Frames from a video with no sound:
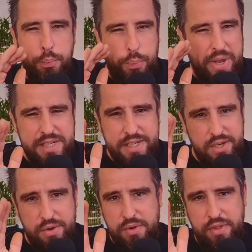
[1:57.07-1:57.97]

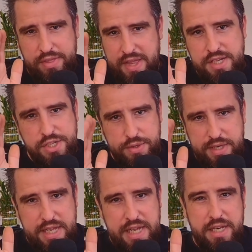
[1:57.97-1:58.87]
basically all the things you
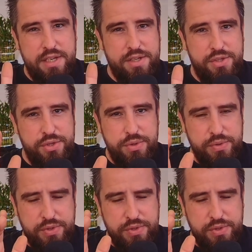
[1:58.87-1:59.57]
need to